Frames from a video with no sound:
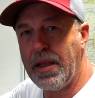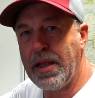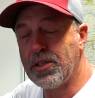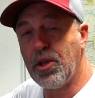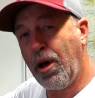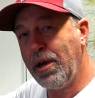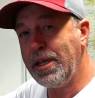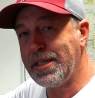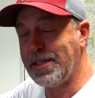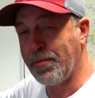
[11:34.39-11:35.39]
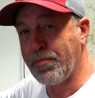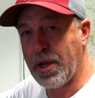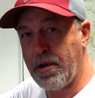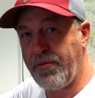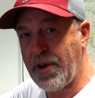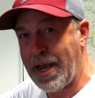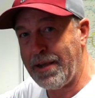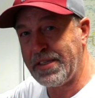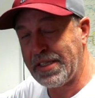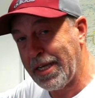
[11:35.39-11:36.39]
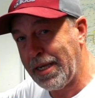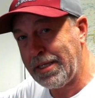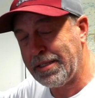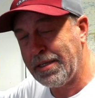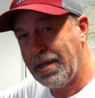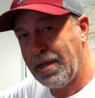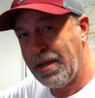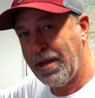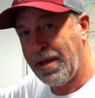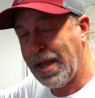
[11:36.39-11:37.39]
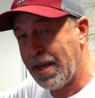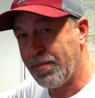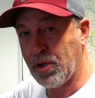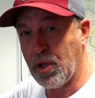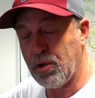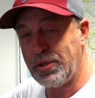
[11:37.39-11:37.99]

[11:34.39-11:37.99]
As long as it's above 5'6" and below